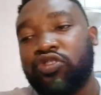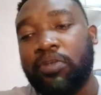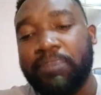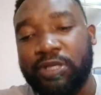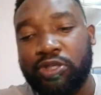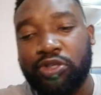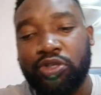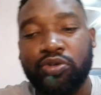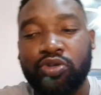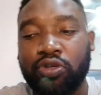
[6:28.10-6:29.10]
it to you,
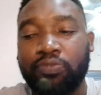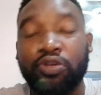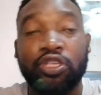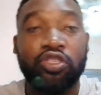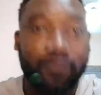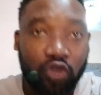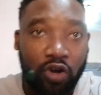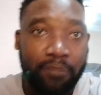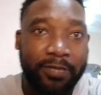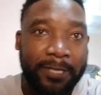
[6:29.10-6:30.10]
drop you a soft
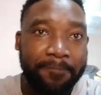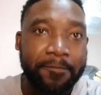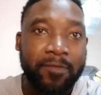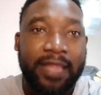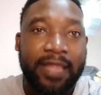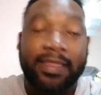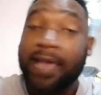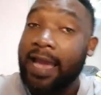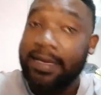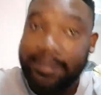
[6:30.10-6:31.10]
copy. The
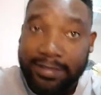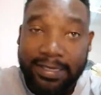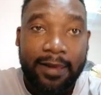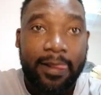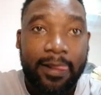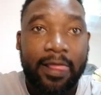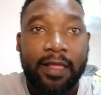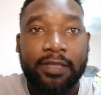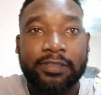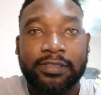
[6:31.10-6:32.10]
idea,
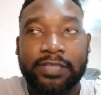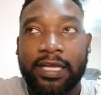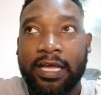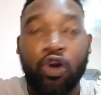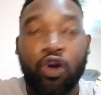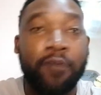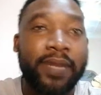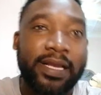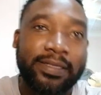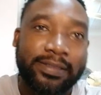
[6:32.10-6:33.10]

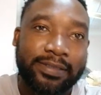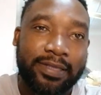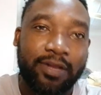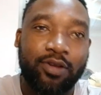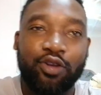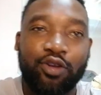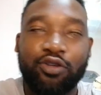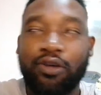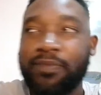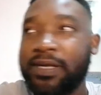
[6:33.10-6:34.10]
comrades, I'll call you
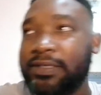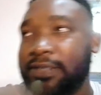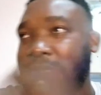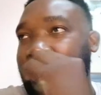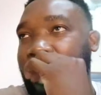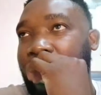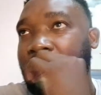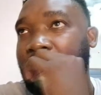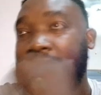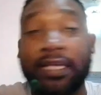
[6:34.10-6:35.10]
comrades,
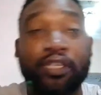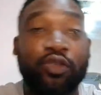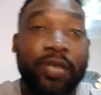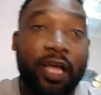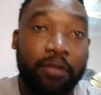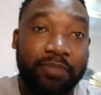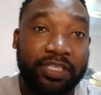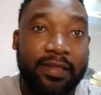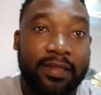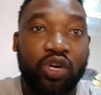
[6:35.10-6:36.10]
is to help each
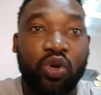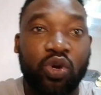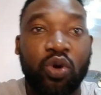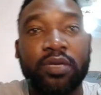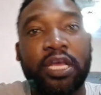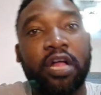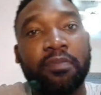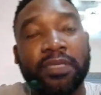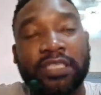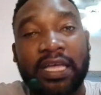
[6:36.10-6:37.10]
other grow, help
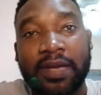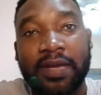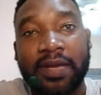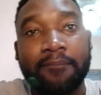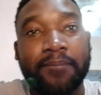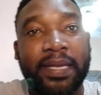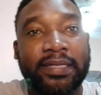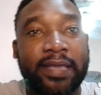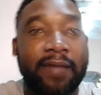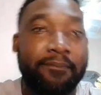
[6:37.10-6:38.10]
each other become better
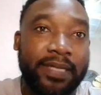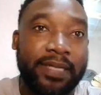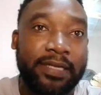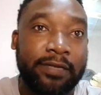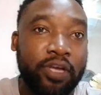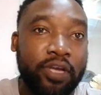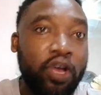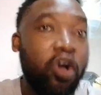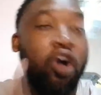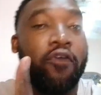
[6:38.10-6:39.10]
and better.
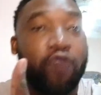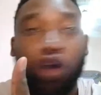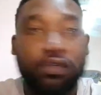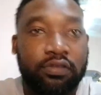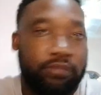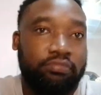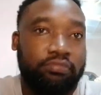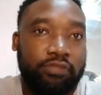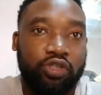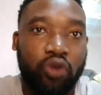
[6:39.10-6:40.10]
Of course,
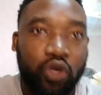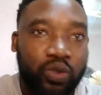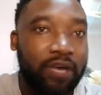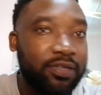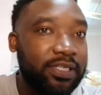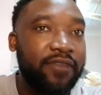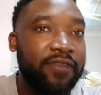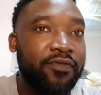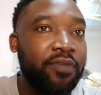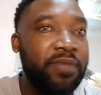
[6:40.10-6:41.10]
it goes without saying
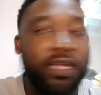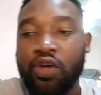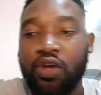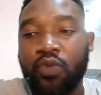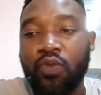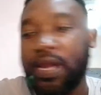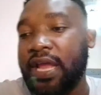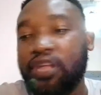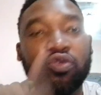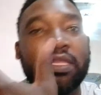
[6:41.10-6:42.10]
for me, when I
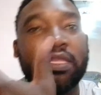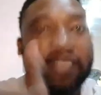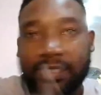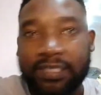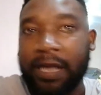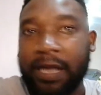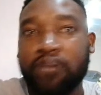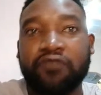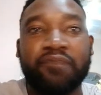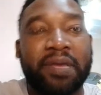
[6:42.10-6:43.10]
do this, it's part
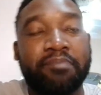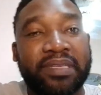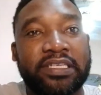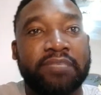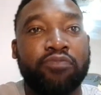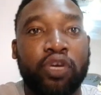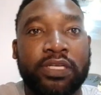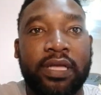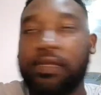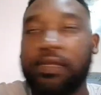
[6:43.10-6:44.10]
of my business
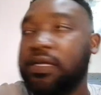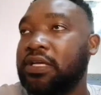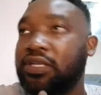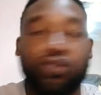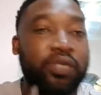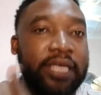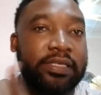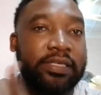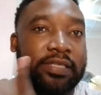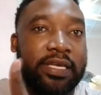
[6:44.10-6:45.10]
model. So
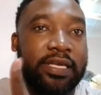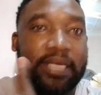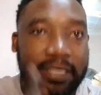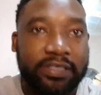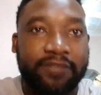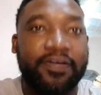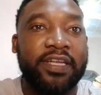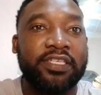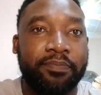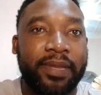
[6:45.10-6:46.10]
yes, there is
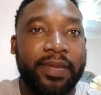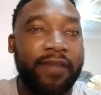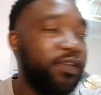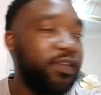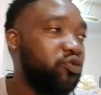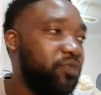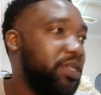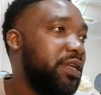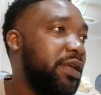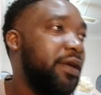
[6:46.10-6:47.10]
financial benefit to me,
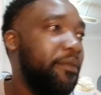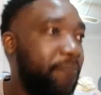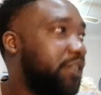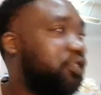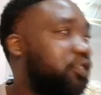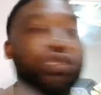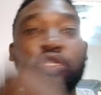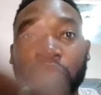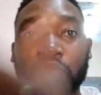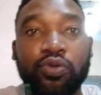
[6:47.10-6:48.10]
but to
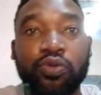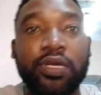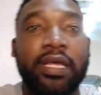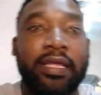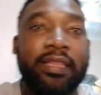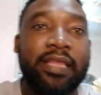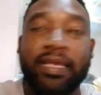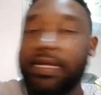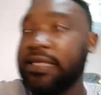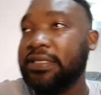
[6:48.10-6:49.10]
you, there
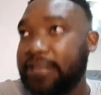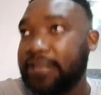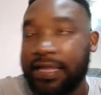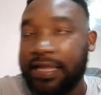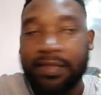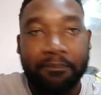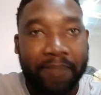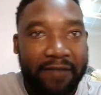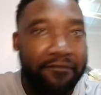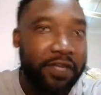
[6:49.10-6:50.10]
is the
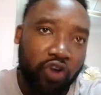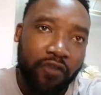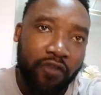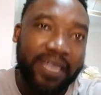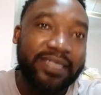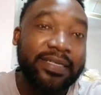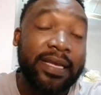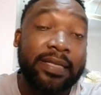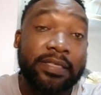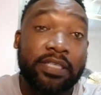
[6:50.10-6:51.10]
benefit of getting
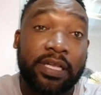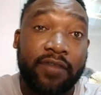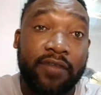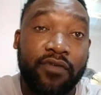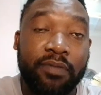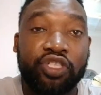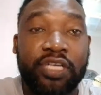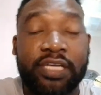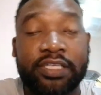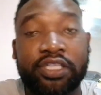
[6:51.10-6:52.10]
additional information,
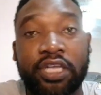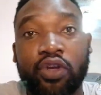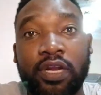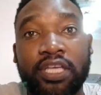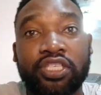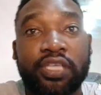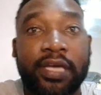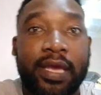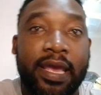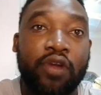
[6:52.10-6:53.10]
additional knowledge,
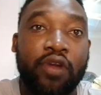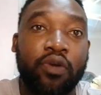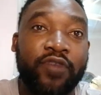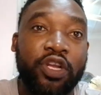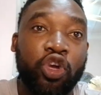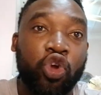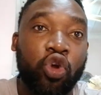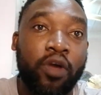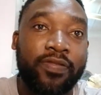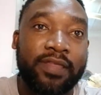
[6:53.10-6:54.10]
and hopefully
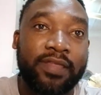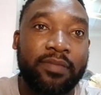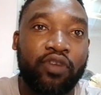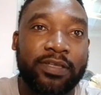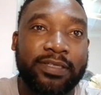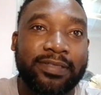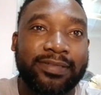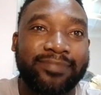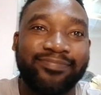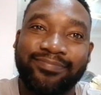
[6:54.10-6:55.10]
growth in the process.
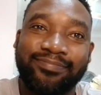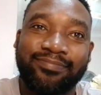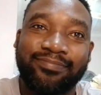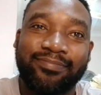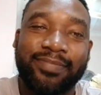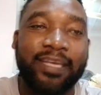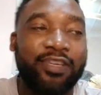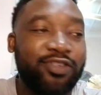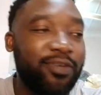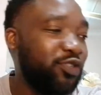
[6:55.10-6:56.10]
Thank you
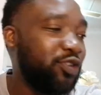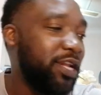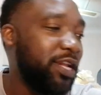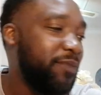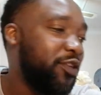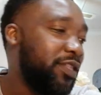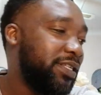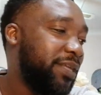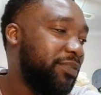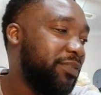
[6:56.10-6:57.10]
so much for joining me on this
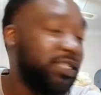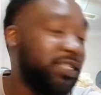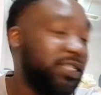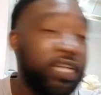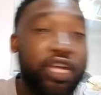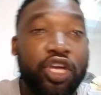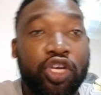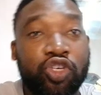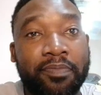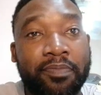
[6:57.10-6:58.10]
episode.
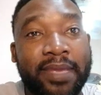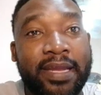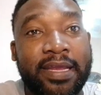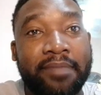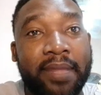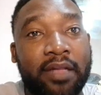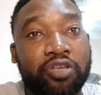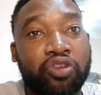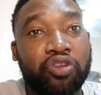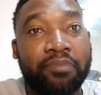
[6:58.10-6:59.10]
Drop me an email,
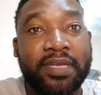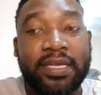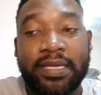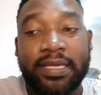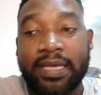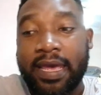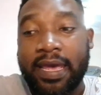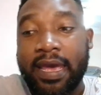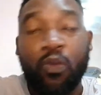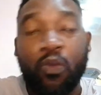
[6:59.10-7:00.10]
drop me
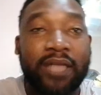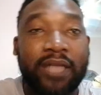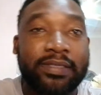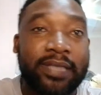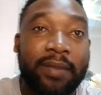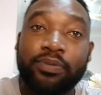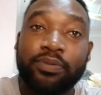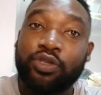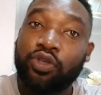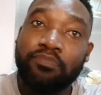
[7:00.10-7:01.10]
a WhatsApp,
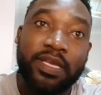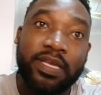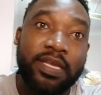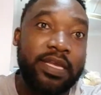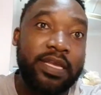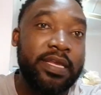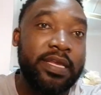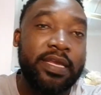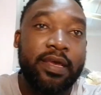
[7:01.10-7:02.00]
drop me